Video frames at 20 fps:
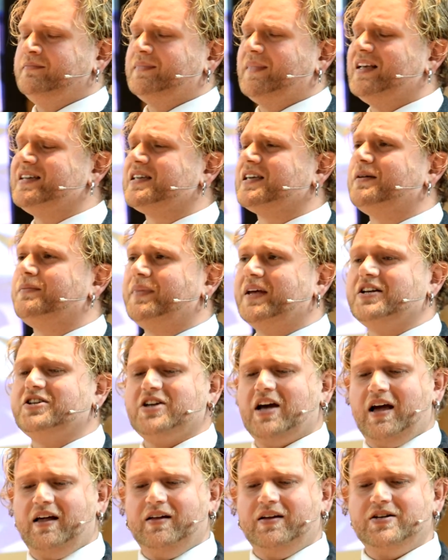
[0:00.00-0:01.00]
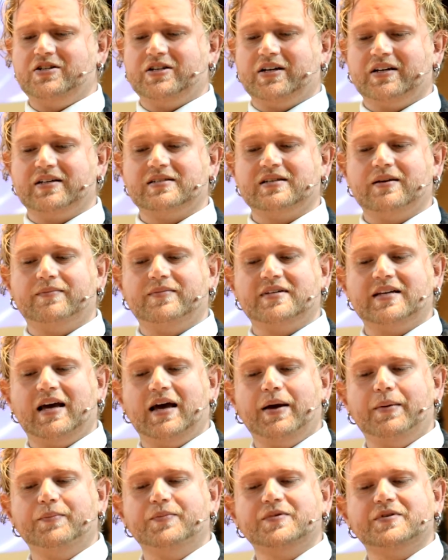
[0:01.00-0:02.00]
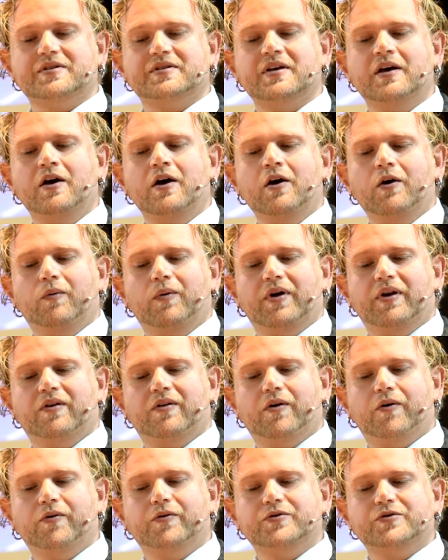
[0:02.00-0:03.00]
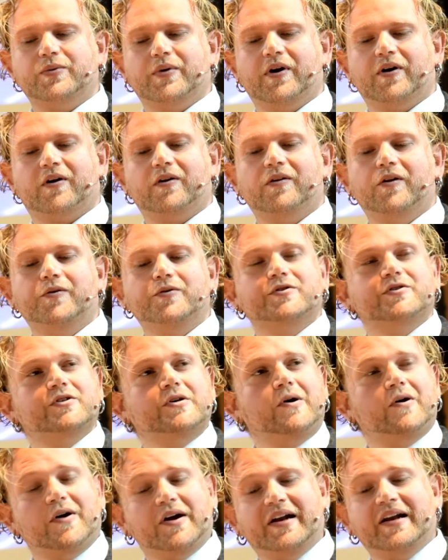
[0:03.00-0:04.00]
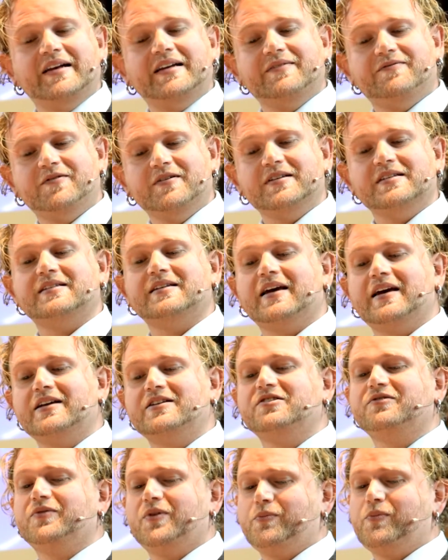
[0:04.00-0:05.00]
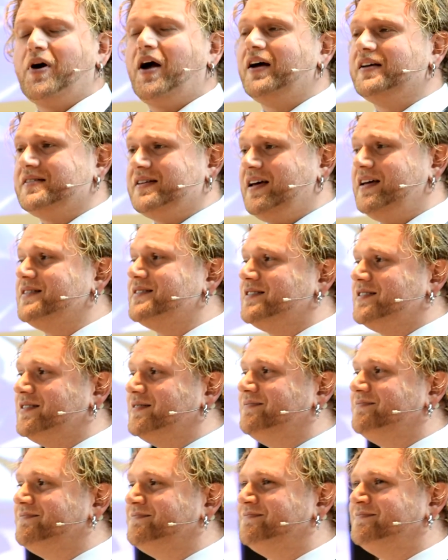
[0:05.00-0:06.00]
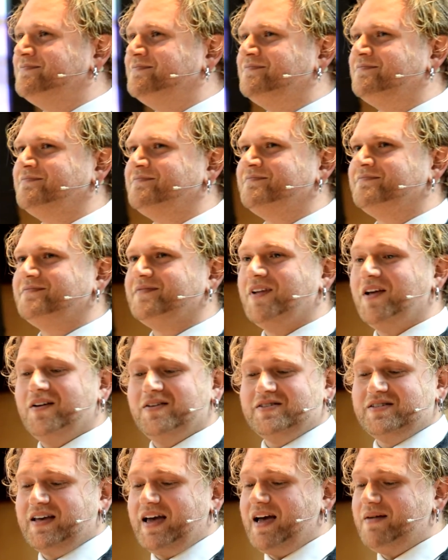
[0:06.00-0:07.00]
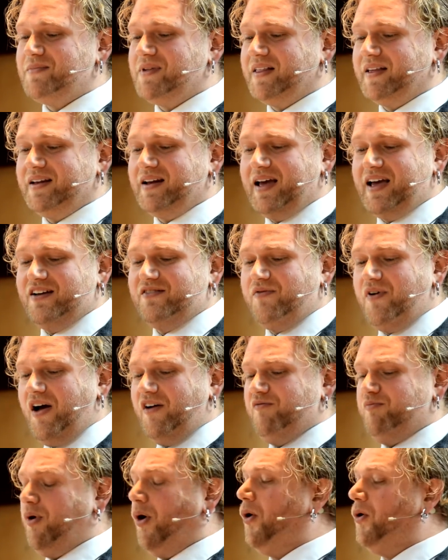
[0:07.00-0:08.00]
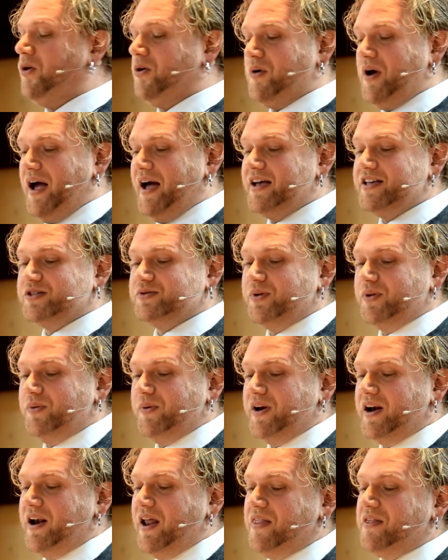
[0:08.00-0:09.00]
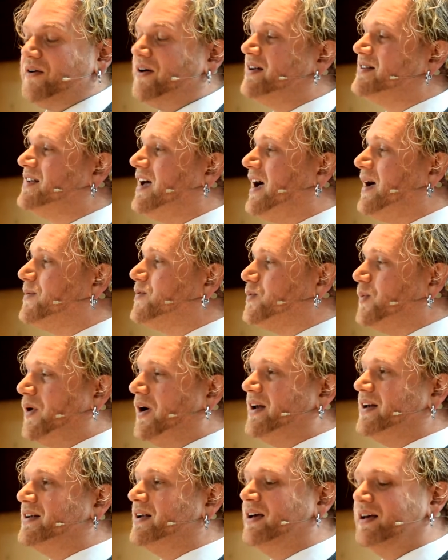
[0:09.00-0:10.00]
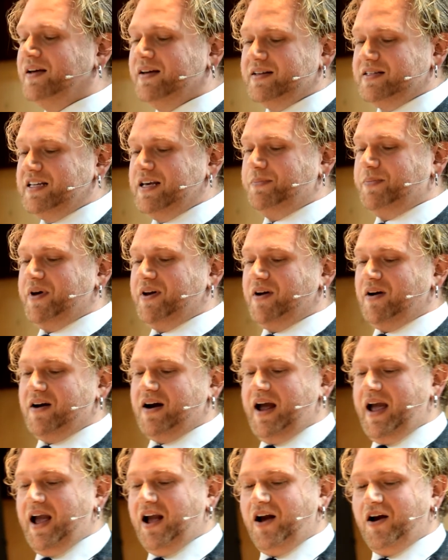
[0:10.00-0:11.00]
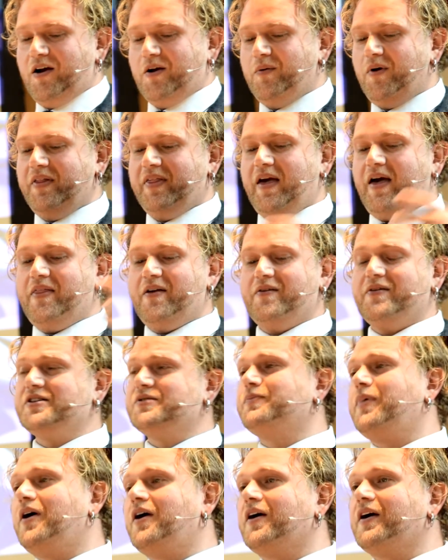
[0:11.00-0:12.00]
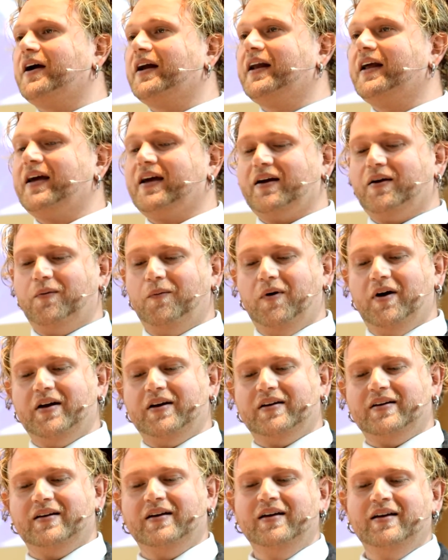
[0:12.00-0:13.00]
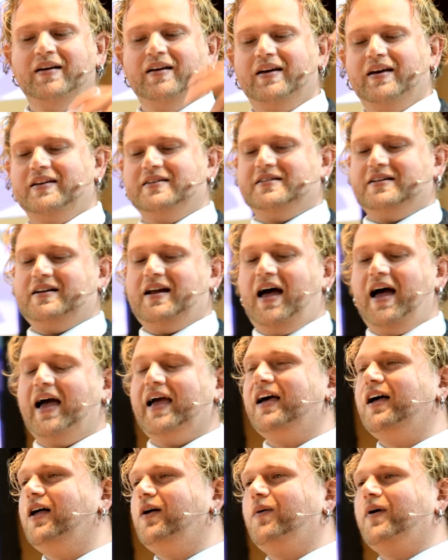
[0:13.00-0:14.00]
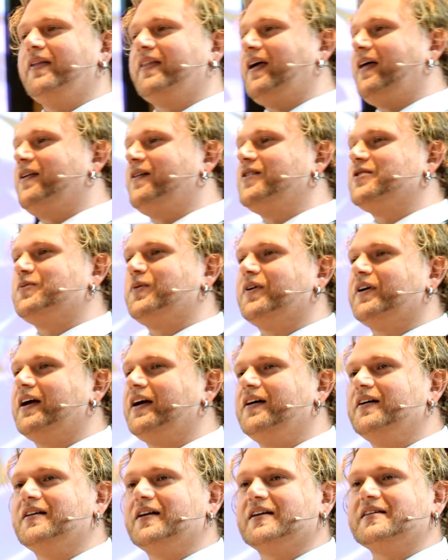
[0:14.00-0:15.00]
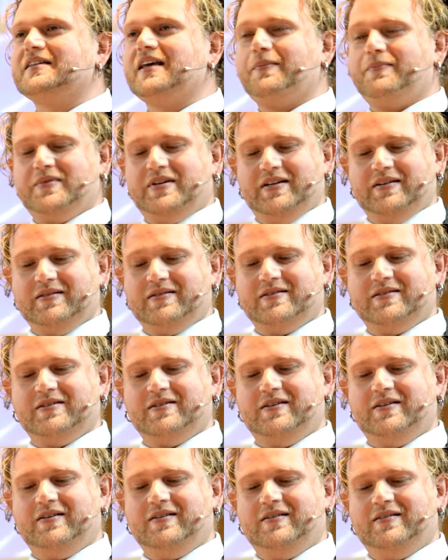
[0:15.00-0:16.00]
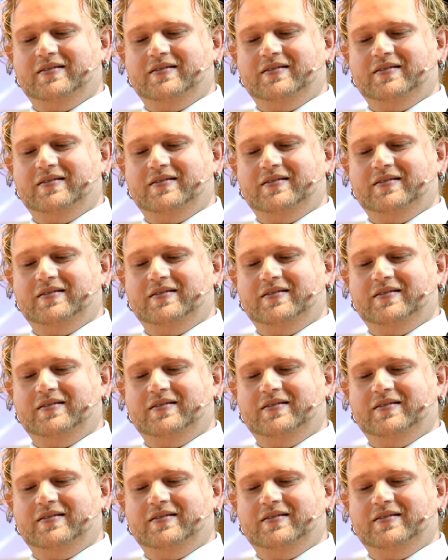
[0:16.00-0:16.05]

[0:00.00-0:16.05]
This can be challenging sometimes when those we are close to are in a different stage of the process. I'll say Emily and I have polarized with one another at times. One deep in our anger while the other is bargaining. One in denial while the other is working on acceptance.